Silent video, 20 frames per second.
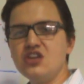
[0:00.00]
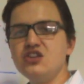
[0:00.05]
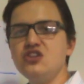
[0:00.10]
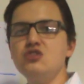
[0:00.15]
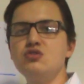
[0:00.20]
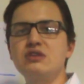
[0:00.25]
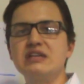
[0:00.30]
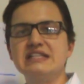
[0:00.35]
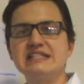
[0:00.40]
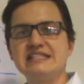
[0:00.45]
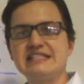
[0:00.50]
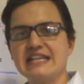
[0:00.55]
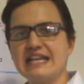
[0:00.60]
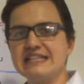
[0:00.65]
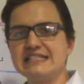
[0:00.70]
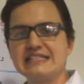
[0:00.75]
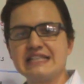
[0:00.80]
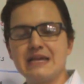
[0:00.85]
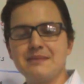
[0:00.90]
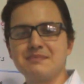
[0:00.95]
you can
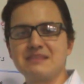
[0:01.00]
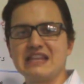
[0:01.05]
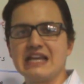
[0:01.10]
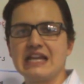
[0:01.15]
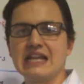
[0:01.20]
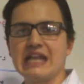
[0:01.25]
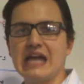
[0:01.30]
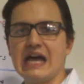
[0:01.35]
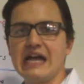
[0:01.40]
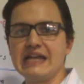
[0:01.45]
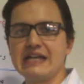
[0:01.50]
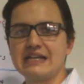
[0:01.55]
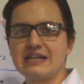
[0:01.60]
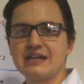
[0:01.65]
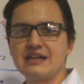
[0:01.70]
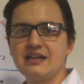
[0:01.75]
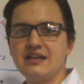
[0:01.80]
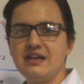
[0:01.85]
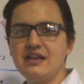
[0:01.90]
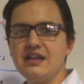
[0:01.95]
say something like,